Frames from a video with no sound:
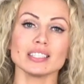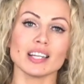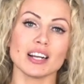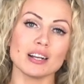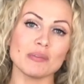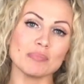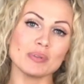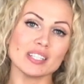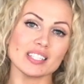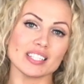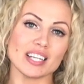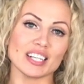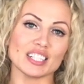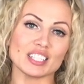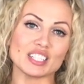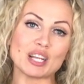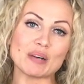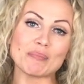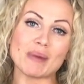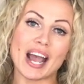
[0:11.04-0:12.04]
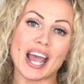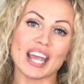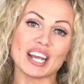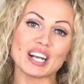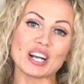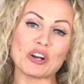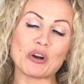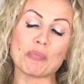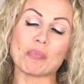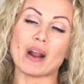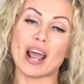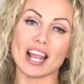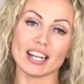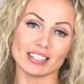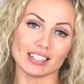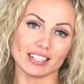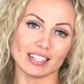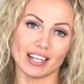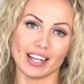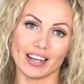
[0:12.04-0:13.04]
therapist at Glamaya
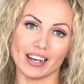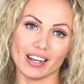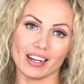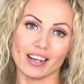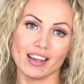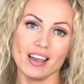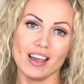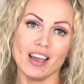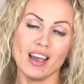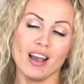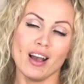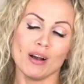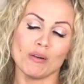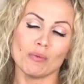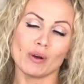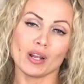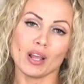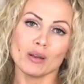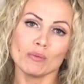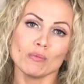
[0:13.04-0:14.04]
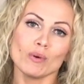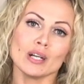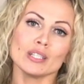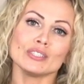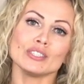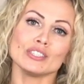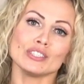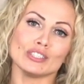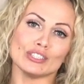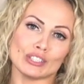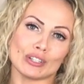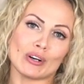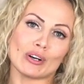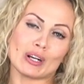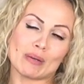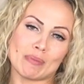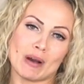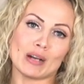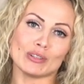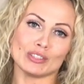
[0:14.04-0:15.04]
Chiropractic Clinic. What I wanted to talk
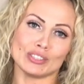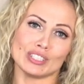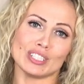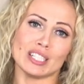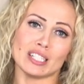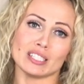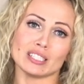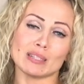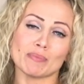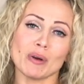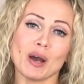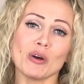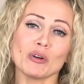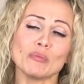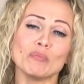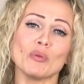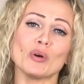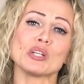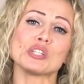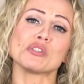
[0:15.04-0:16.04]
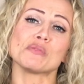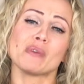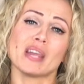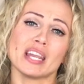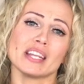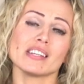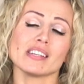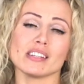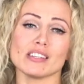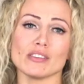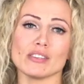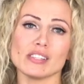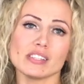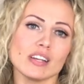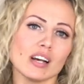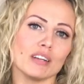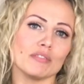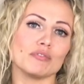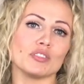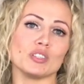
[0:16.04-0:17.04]
about today is about motivating
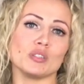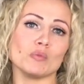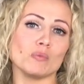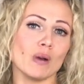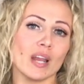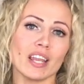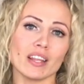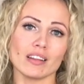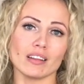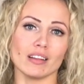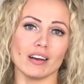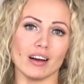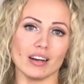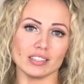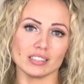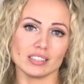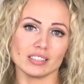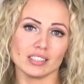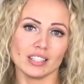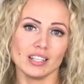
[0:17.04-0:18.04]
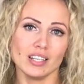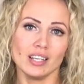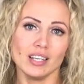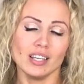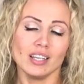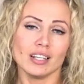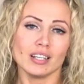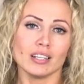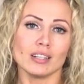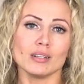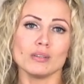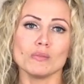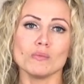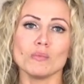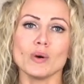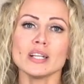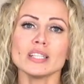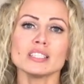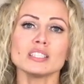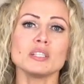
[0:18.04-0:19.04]
yourself for the weight loss. Now,
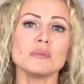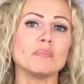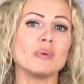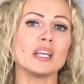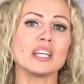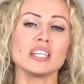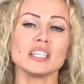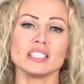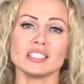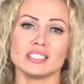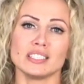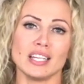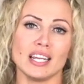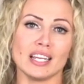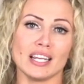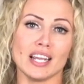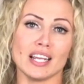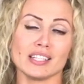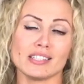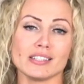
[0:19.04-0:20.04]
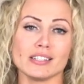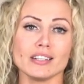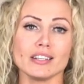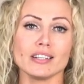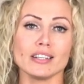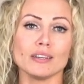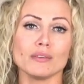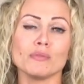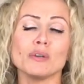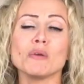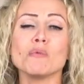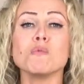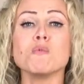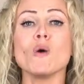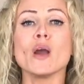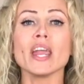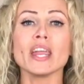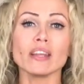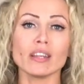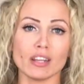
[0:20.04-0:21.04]
what's the biggest thing is we're
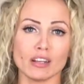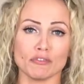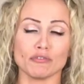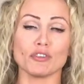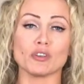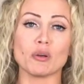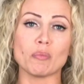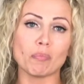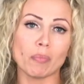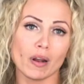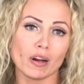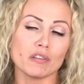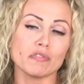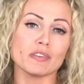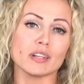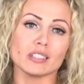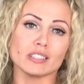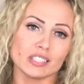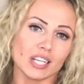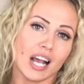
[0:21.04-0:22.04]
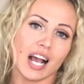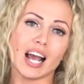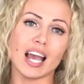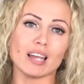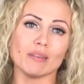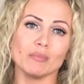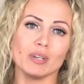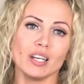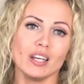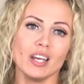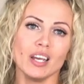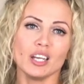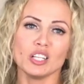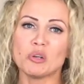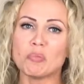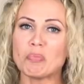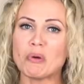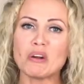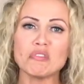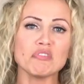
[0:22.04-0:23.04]
waiting for the perfect time.
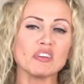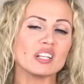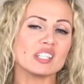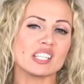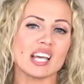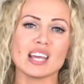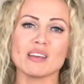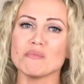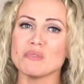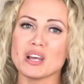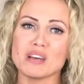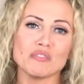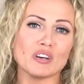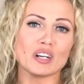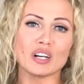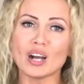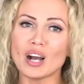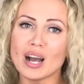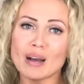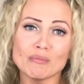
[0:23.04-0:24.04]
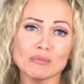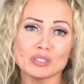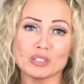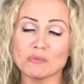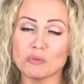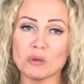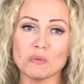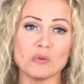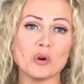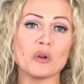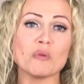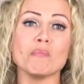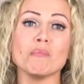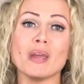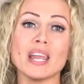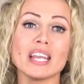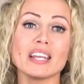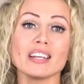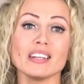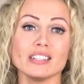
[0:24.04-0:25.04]
The perfect time never comes if we won't
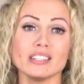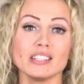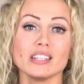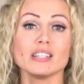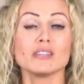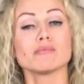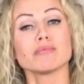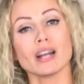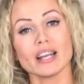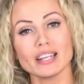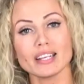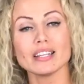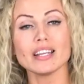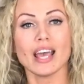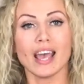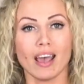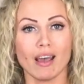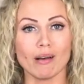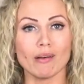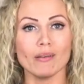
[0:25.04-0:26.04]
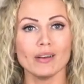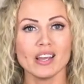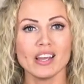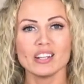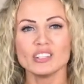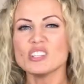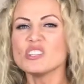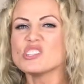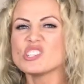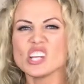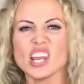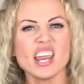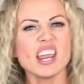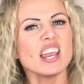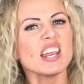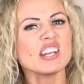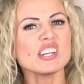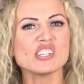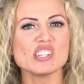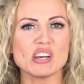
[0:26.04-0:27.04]
make it right now. The
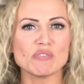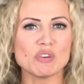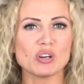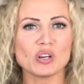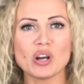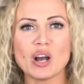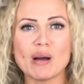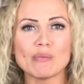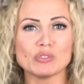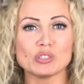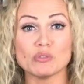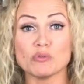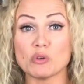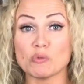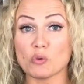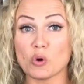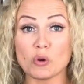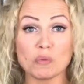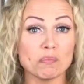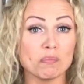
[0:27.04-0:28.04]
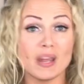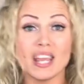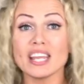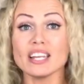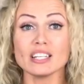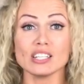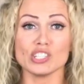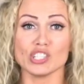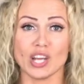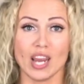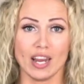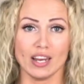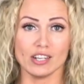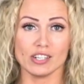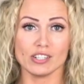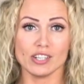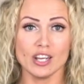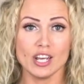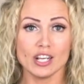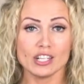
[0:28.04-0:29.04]
change never comes if we won't make a
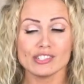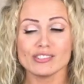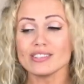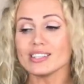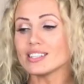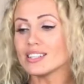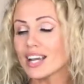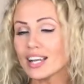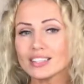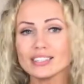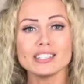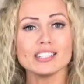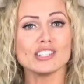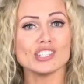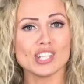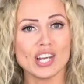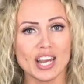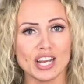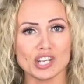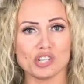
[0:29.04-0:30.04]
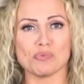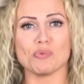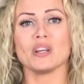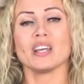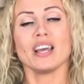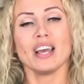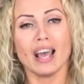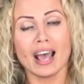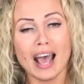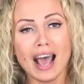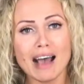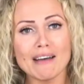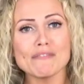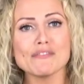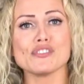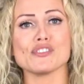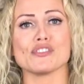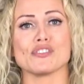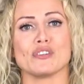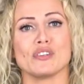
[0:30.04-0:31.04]
change. To get the change, we
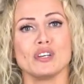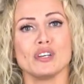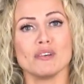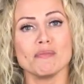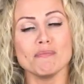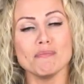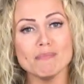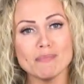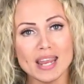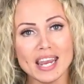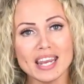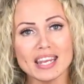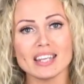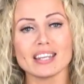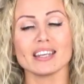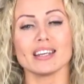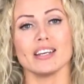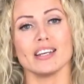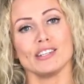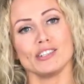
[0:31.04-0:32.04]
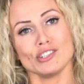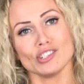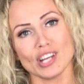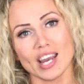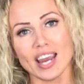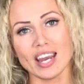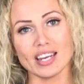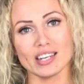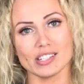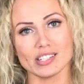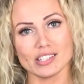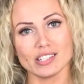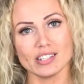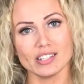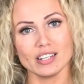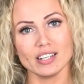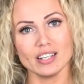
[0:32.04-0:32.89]
have to make a change.